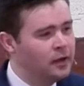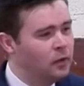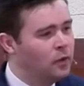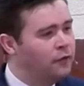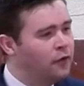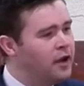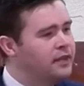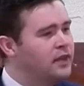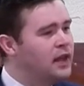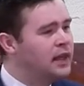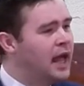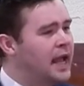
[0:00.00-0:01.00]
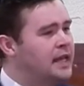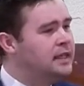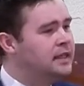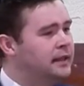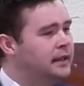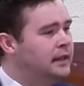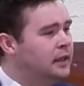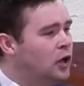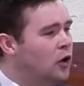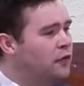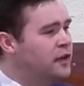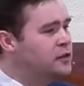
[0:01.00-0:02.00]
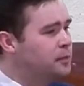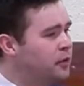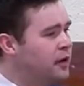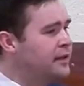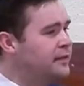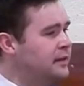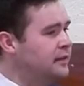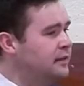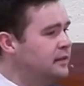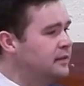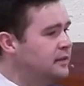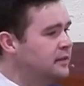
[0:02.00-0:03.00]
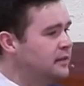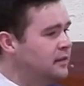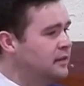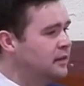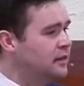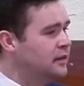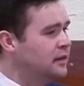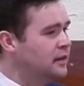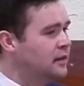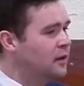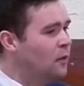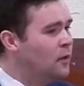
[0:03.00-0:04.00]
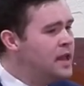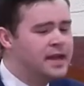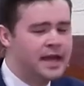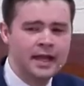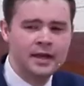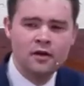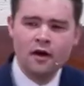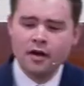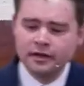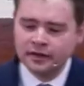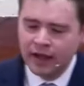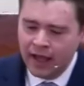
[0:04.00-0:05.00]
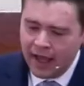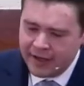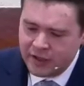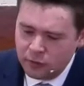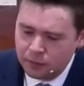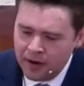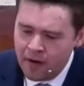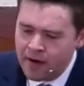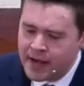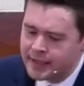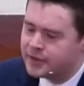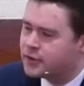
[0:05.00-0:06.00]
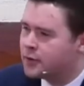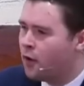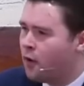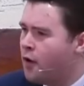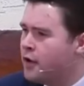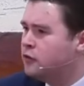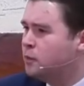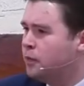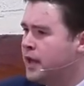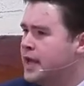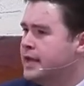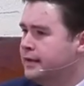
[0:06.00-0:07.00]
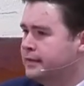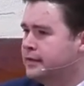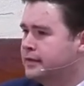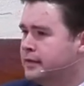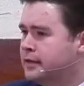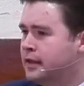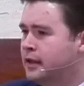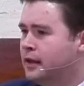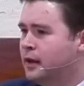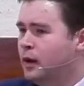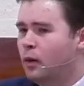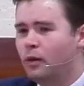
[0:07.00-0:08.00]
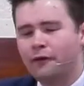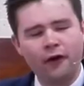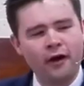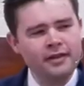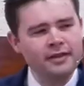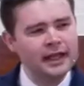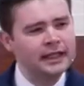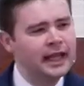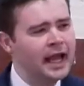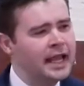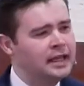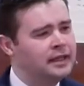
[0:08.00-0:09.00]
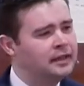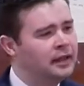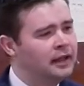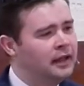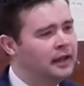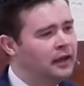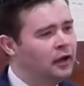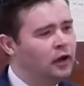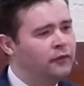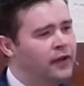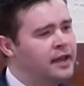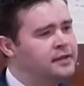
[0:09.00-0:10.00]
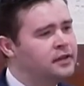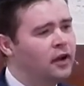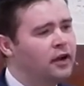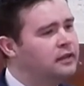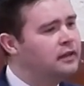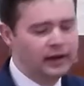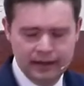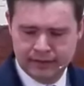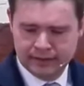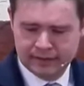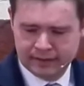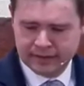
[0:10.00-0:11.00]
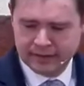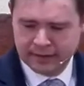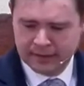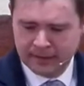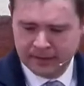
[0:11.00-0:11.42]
without the light of His presence. We cannot experience God's peace without the light of His countenance.